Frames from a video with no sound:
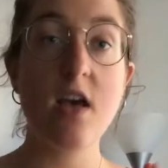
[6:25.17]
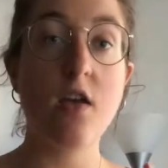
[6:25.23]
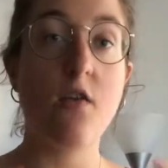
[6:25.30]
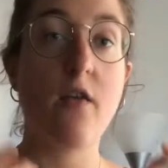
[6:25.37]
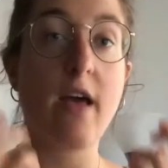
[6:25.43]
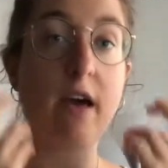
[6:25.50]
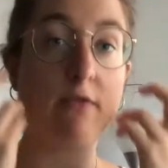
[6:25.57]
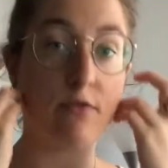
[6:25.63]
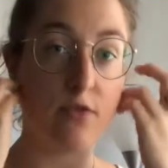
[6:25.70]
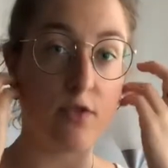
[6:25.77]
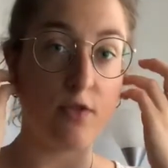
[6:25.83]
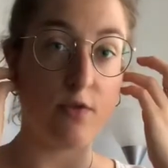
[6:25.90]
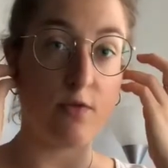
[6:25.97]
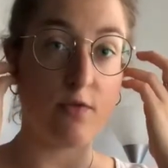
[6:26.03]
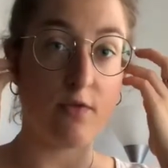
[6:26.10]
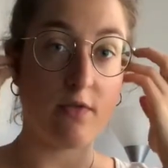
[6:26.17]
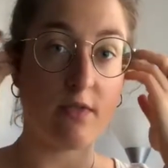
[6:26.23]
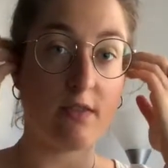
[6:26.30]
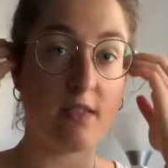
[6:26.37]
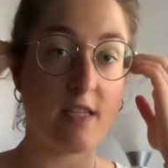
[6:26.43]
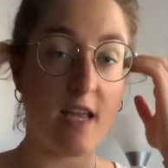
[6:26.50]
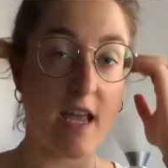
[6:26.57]
You have to
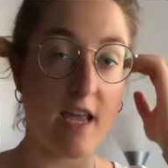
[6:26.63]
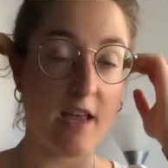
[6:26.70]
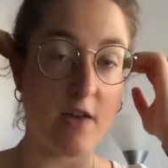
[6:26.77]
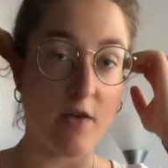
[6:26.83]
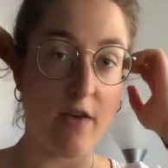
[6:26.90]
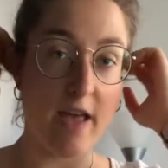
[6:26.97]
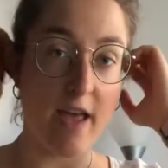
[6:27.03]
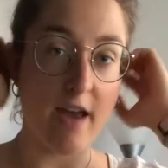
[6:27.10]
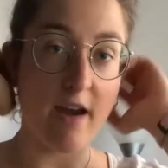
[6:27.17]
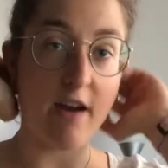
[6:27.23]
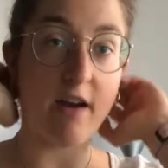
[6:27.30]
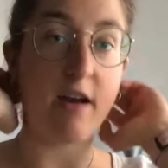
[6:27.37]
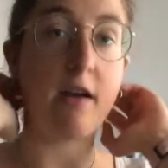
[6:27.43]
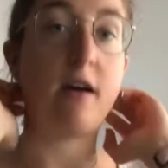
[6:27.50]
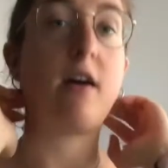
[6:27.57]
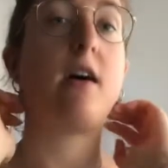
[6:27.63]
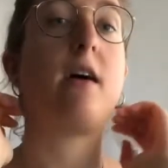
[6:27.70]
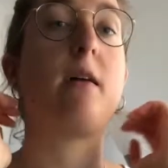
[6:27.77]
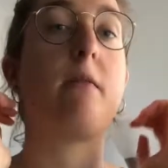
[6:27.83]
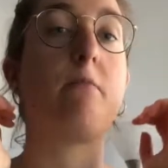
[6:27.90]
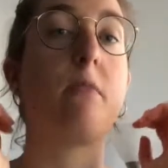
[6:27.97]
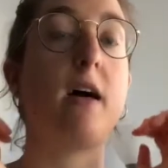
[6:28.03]
take your hair
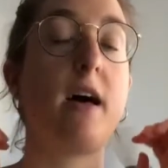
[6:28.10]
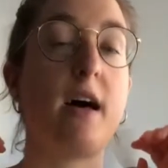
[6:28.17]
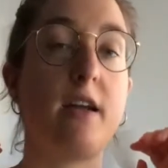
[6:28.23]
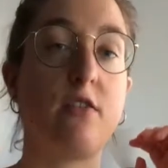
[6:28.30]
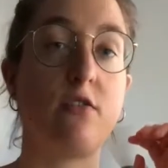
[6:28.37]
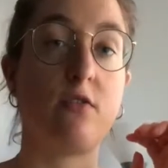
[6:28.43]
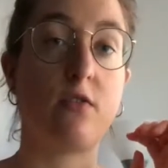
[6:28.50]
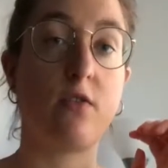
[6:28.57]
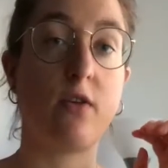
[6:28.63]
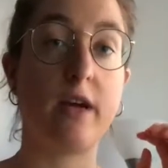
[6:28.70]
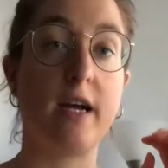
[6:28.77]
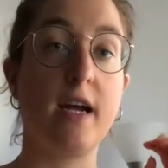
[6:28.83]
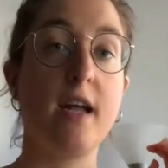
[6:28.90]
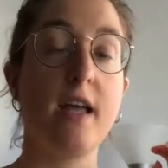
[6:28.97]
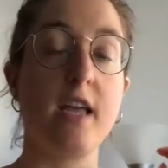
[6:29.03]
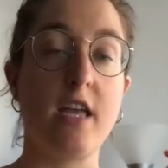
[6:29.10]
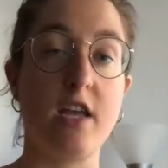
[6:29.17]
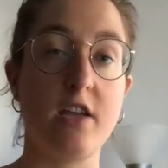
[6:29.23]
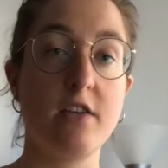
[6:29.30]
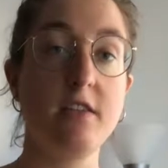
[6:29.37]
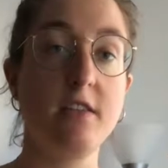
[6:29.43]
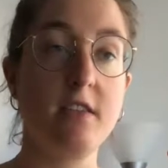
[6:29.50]
behind your
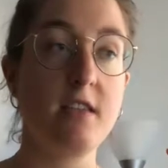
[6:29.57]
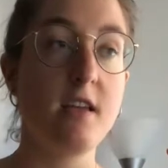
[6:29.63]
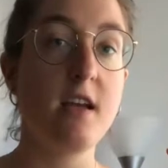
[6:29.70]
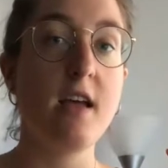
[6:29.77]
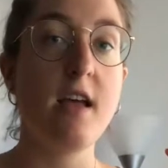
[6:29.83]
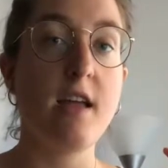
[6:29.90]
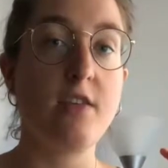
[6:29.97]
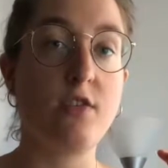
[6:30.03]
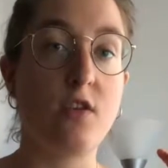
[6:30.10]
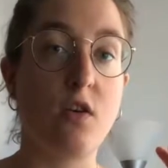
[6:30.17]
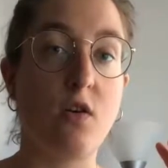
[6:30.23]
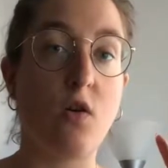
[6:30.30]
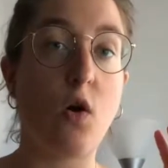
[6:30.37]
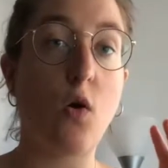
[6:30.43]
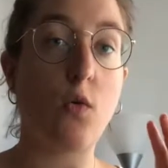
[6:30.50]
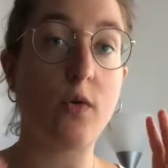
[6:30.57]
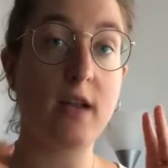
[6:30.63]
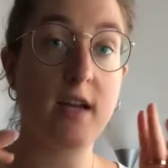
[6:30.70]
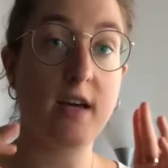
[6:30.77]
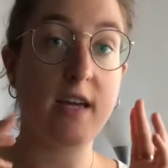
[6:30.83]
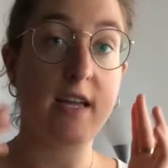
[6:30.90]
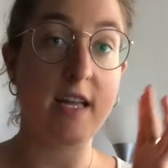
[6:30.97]
ears, so
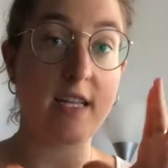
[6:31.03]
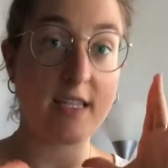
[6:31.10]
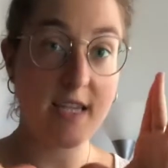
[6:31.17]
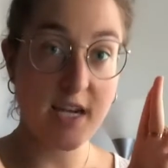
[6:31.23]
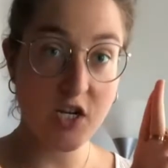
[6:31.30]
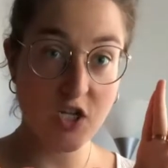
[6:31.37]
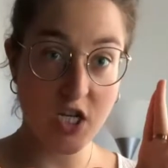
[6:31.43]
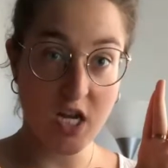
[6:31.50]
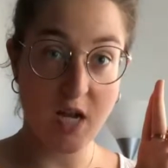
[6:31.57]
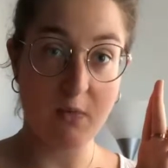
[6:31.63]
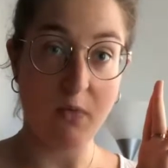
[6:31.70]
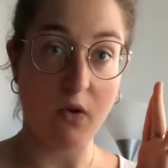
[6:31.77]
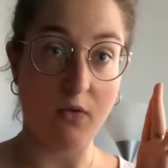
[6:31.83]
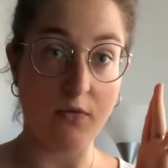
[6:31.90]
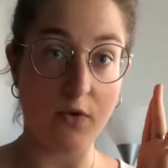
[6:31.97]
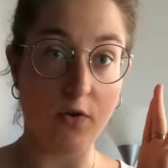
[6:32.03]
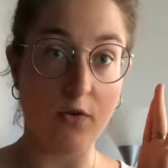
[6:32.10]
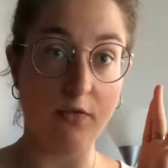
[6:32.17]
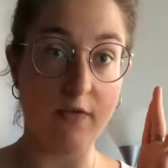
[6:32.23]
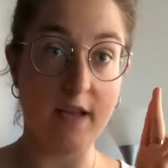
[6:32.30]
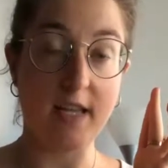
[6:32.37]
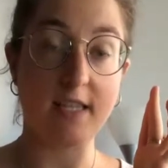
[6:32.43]
the entire shape of your
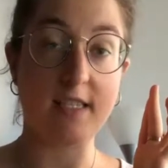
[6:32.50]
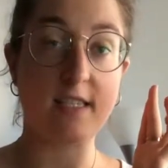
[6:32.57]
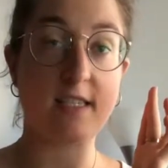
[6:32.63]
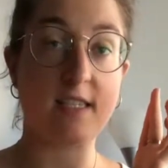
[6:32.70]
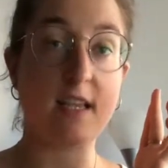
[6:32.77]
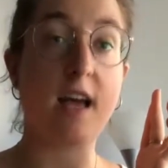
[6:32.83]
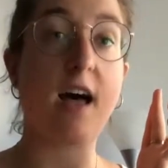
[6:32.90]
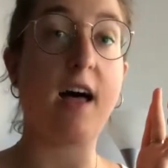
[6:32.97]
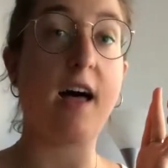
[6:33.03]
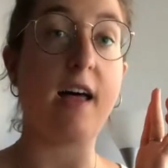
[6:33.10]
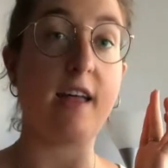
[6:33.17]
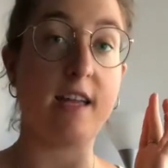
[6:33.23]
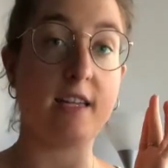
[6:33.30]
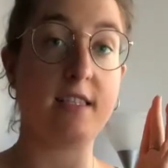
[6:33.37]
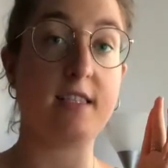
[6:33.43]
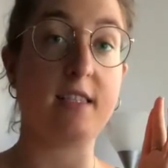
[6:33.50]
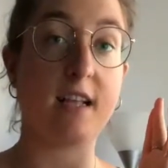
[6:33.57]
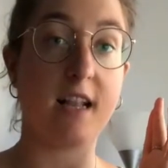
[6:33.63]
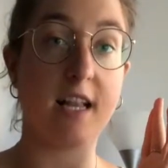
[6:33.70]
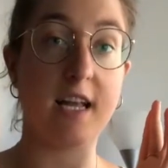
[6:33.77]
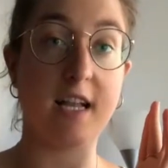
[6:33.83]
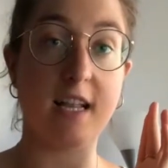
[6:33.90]
face is
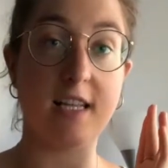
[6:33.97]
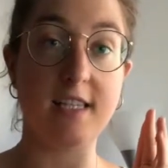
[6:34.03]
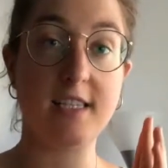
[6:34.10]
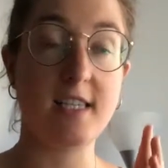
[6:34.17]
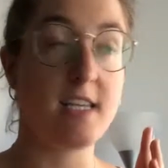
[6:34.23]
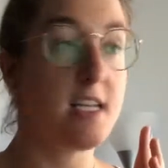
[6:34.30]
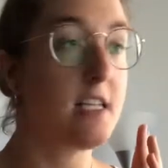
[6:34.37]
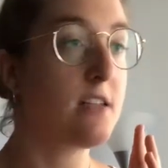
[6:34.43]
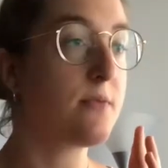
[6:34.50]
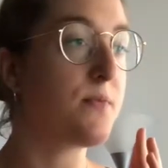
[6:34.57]
clearly seen.